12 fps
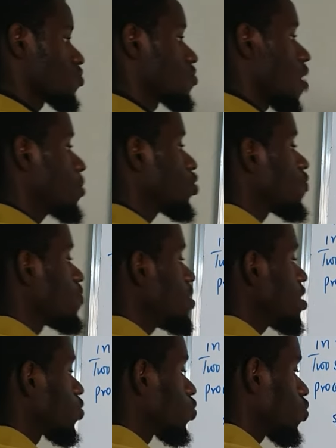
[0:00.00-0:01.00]
probability of
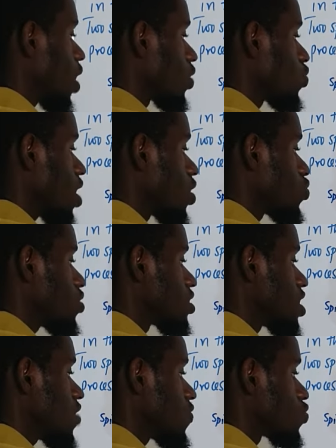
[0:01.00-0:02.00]
being at 2 and 2
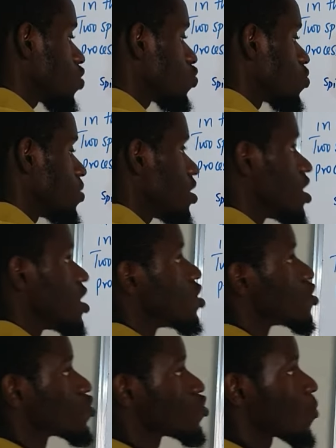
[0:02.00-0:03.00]
itself is going to be
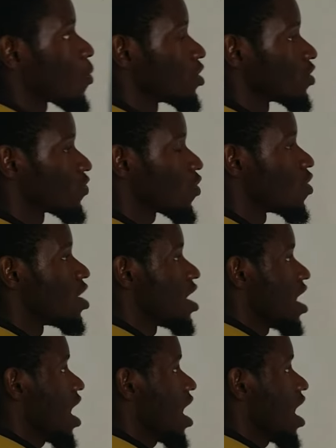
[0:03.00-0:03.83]
0.4.